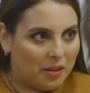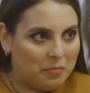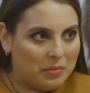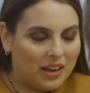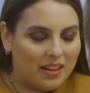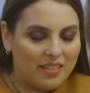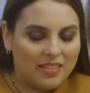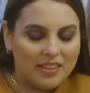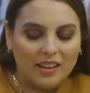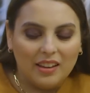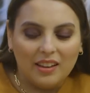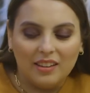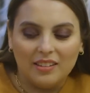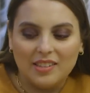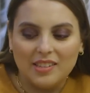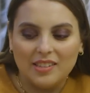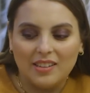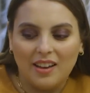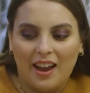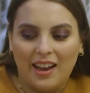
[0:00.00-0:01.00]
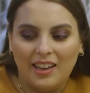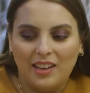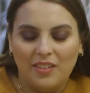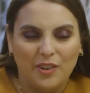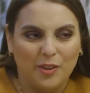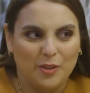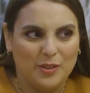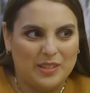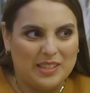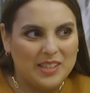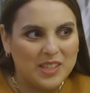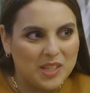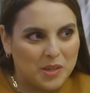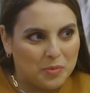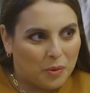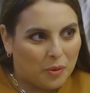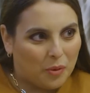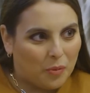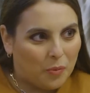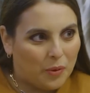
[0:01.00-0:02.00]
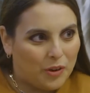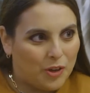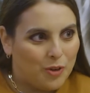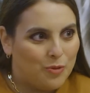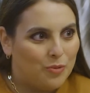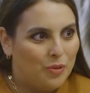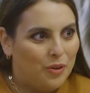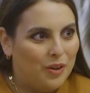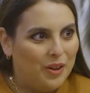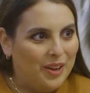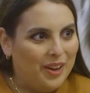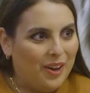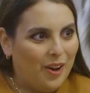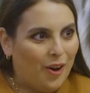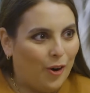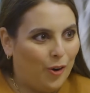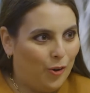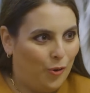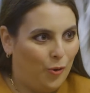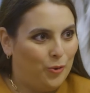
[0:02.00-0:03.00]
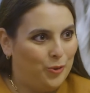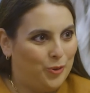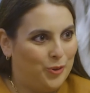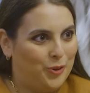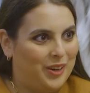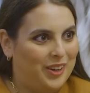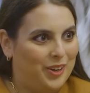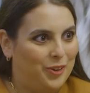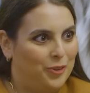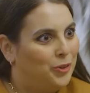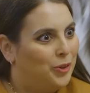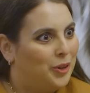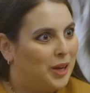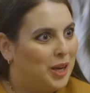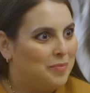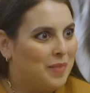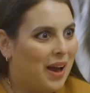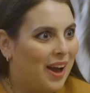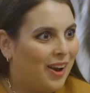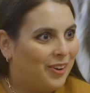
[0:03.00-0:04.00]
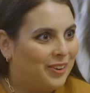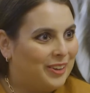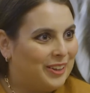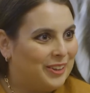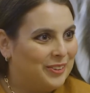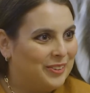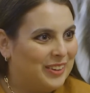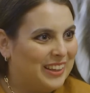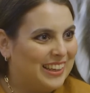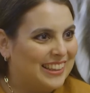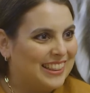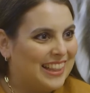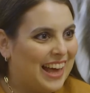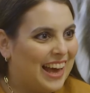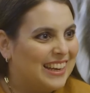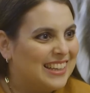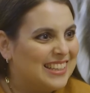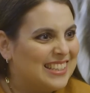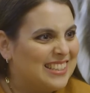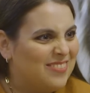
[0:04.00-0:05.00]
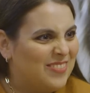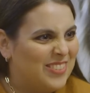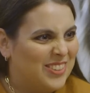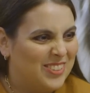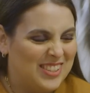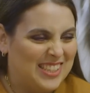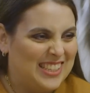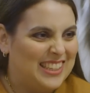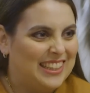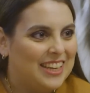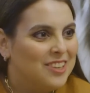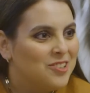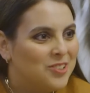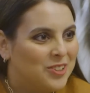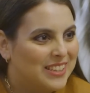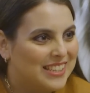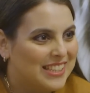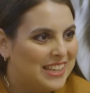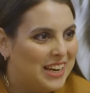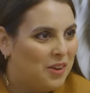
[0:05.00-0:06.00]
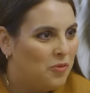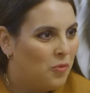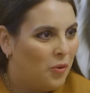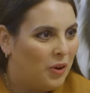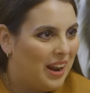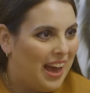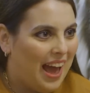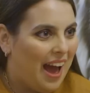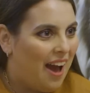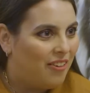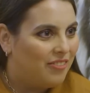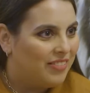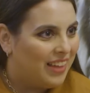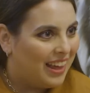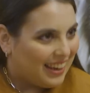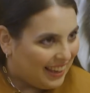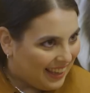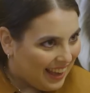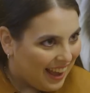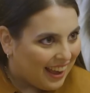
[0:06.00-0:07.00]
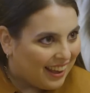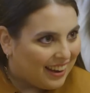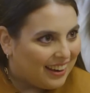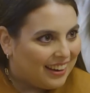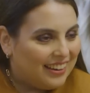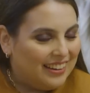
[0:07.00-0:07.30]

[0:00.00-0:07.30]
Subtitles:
I mean, I think it's kind of irresistible when you are older and you're looking back on it, you're like, that feels delicious and I want to have that again.